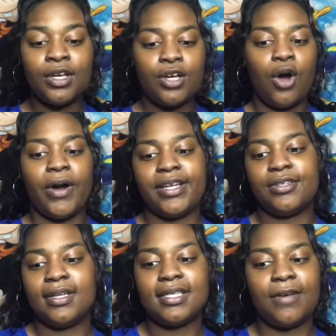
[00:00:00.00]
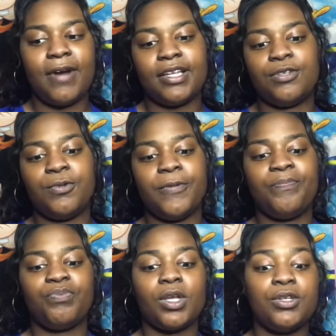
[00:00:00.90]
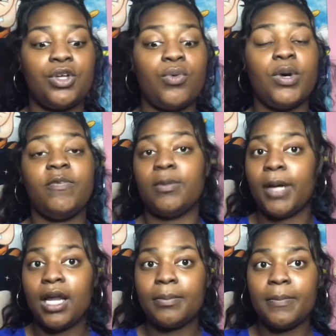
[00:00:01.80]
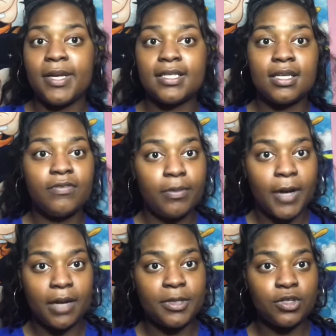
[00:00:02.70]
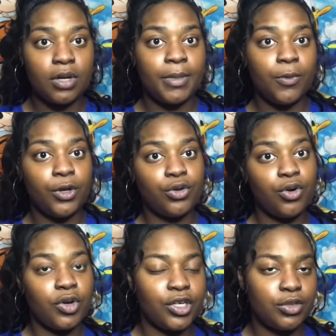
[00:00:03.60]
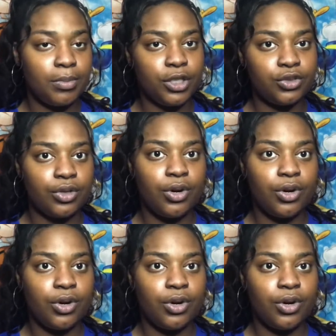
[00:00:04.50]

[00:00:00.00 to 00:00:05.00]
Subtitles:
Alright, so let's get right into it. So with phlebotomy, basically phlebotomy is going to be where you go to get your blood draw.